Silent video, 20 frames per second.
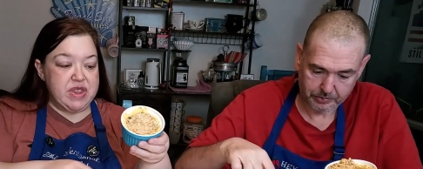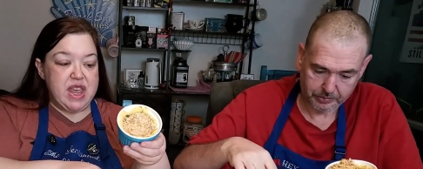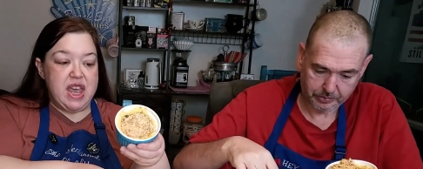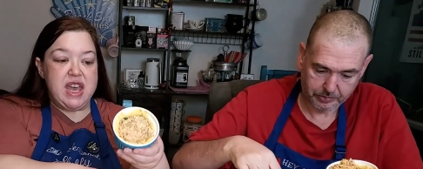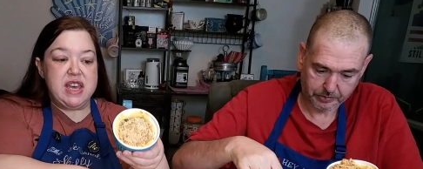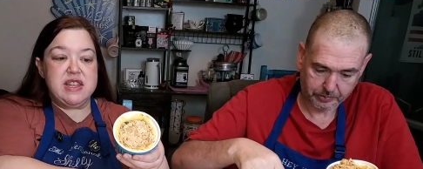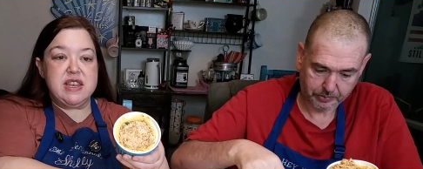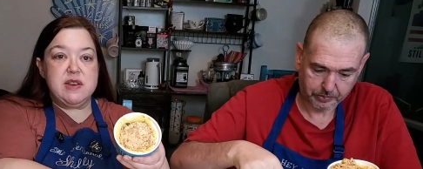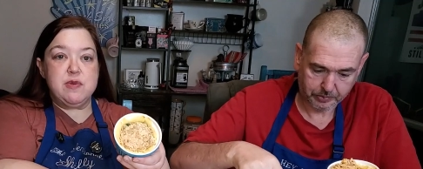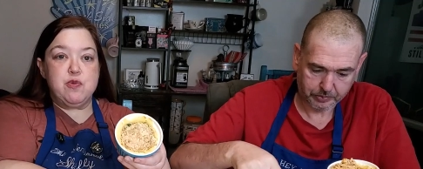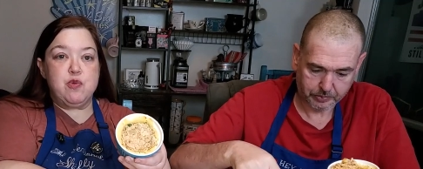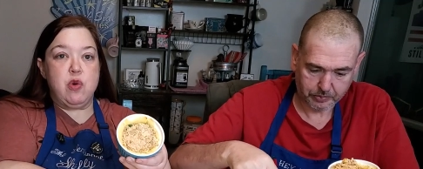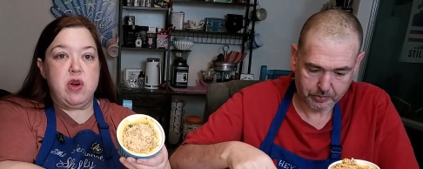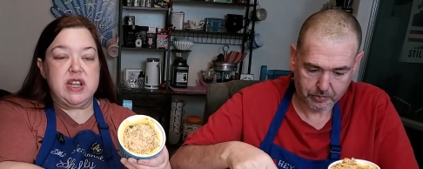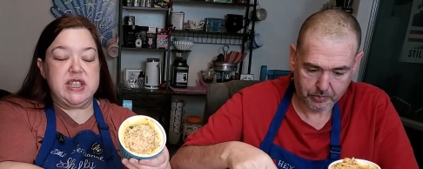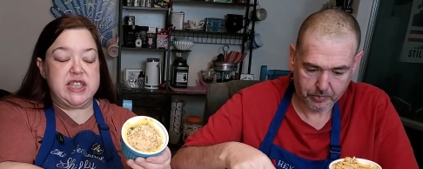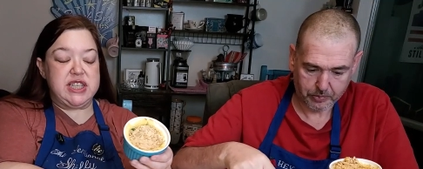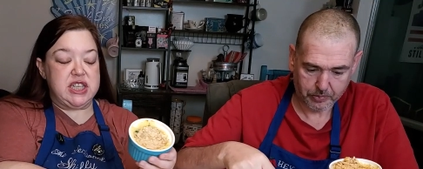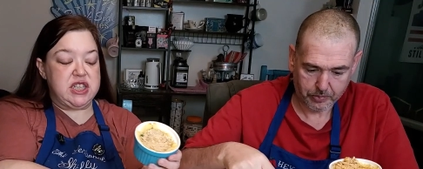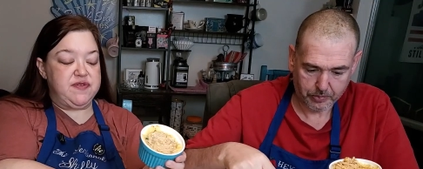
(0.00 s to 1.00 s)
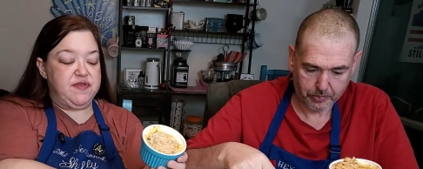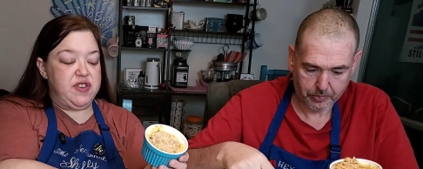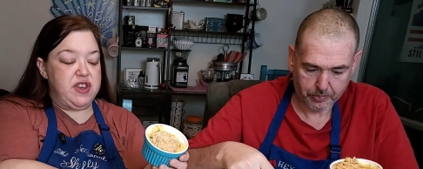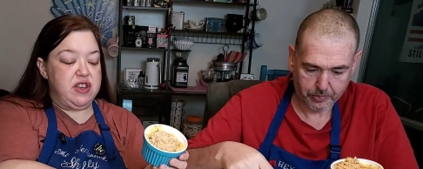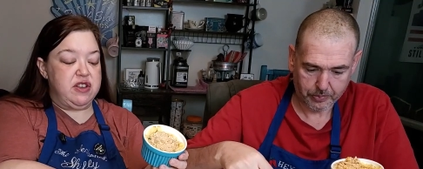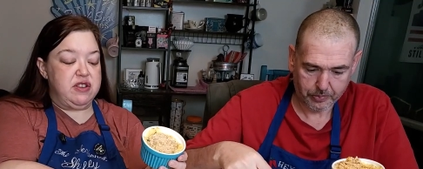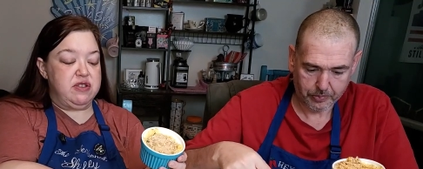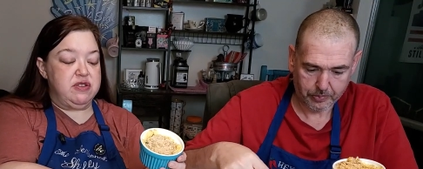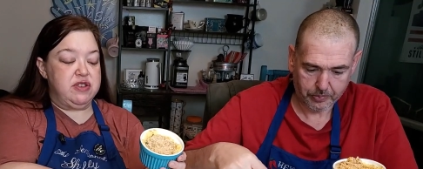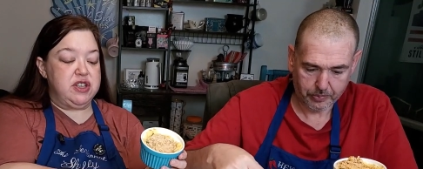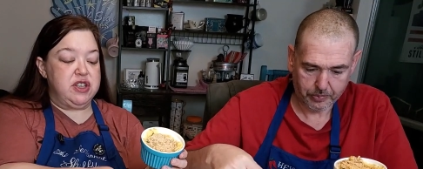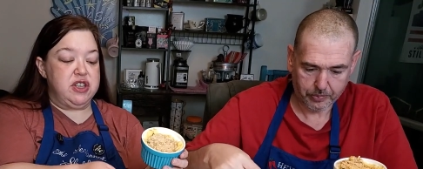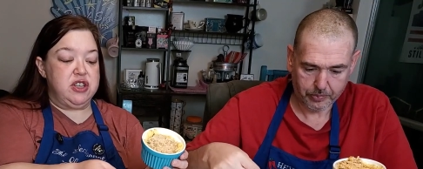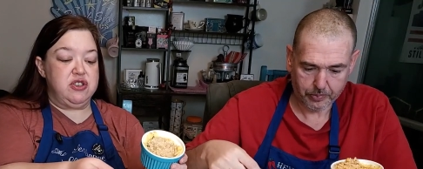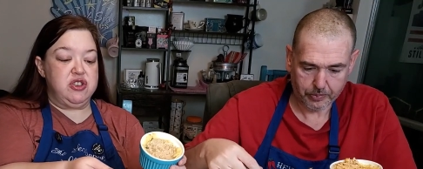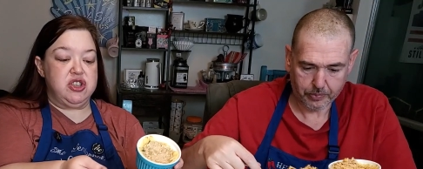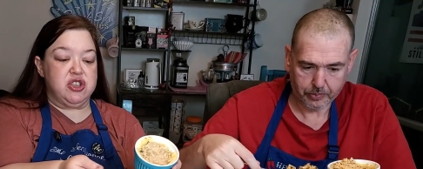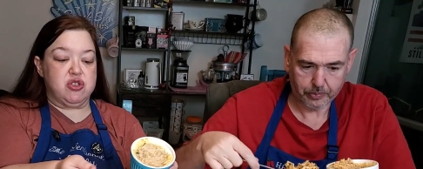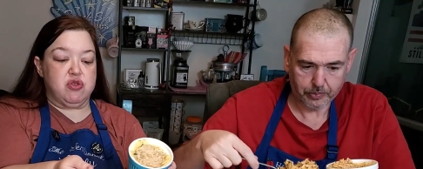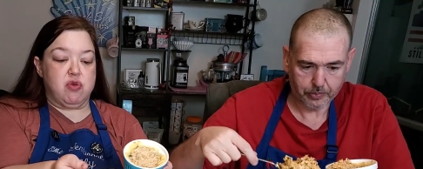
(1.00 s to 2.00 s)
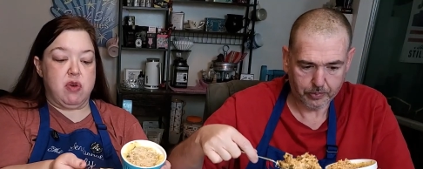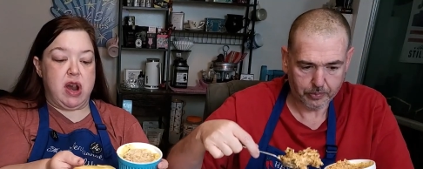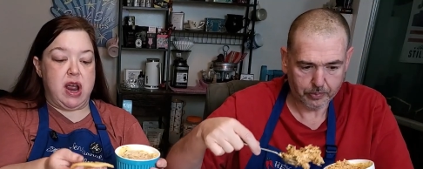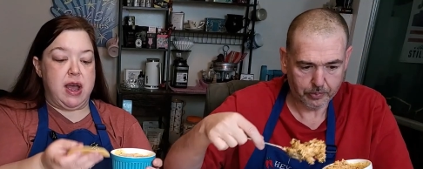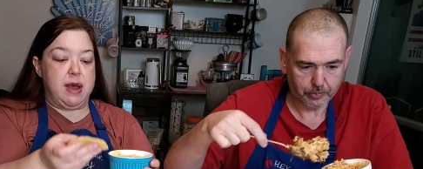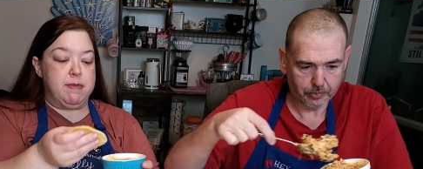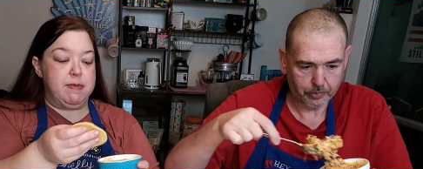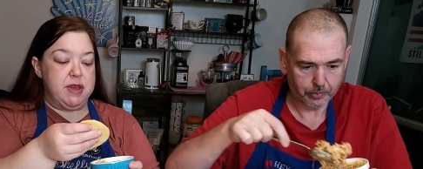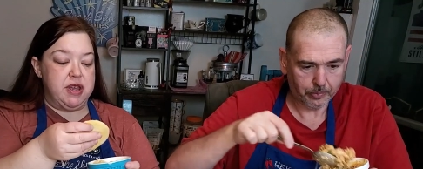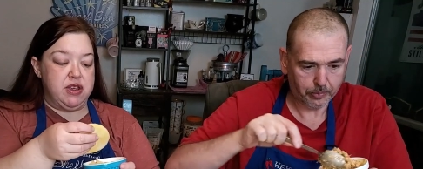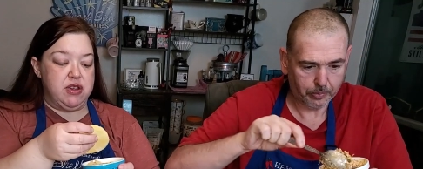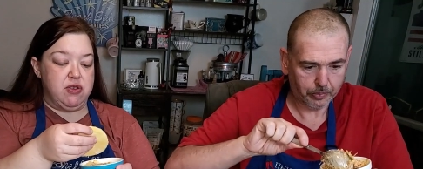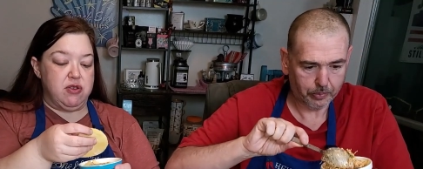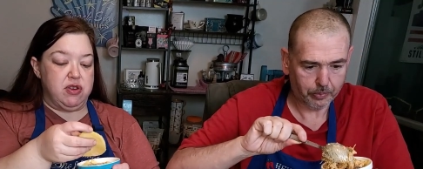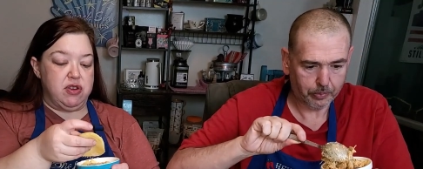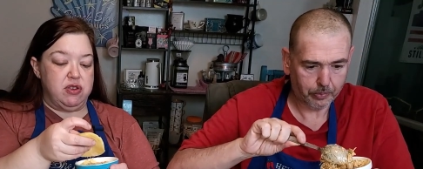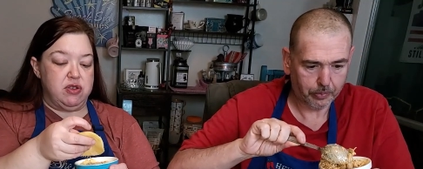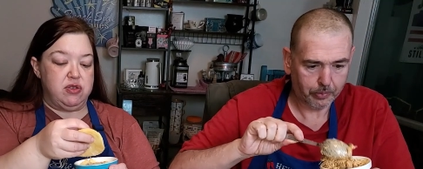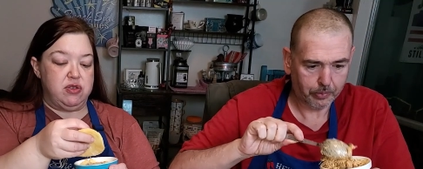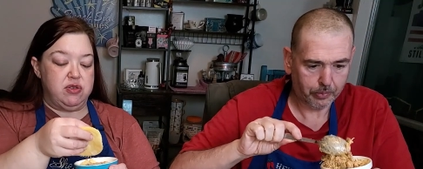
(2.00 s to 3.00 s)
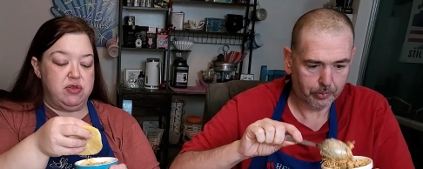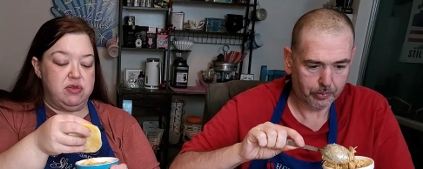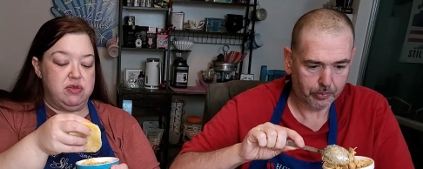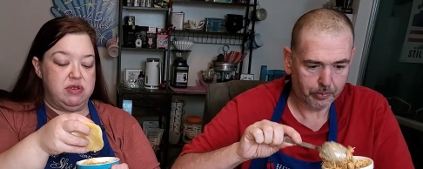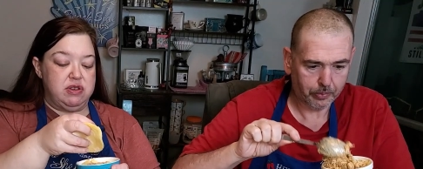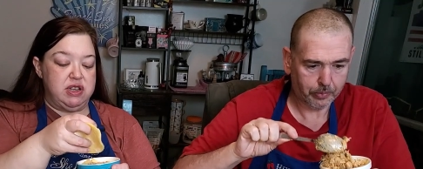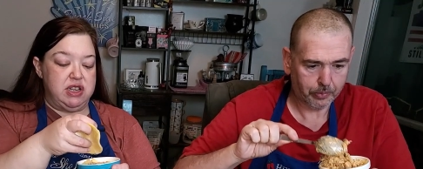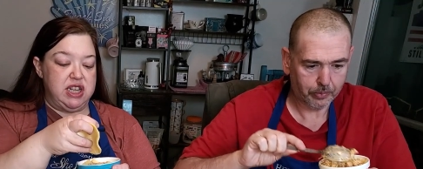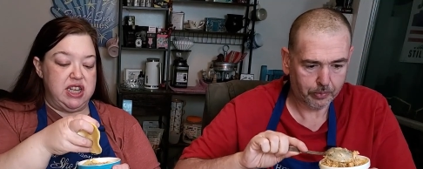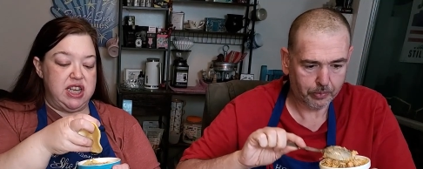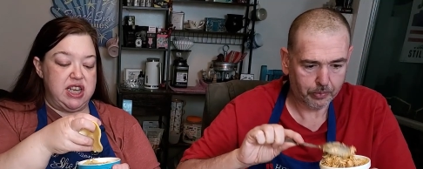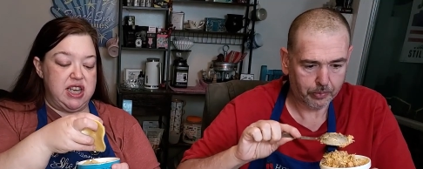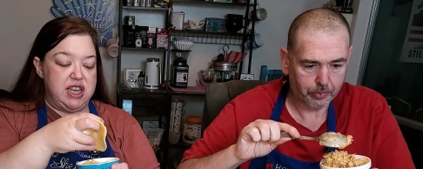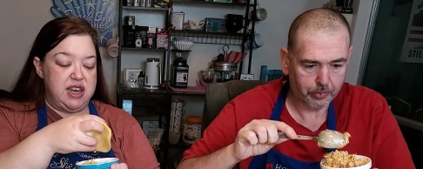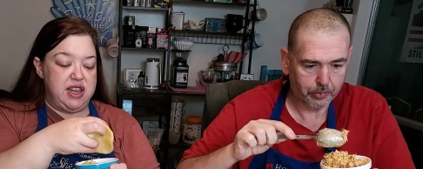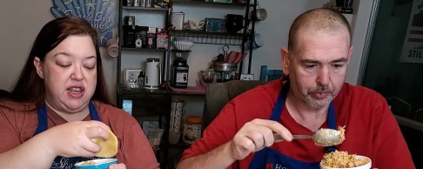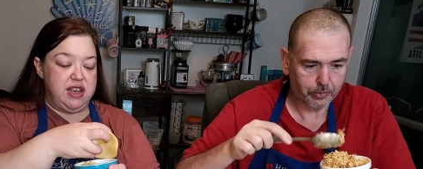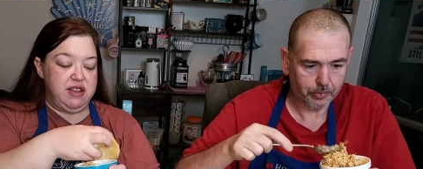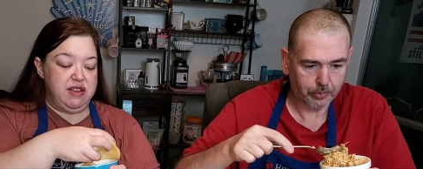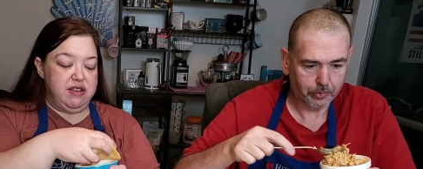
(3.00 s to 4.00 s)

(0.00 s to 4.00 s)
Speaker 1: And then once it's filled, you just grab your little lid.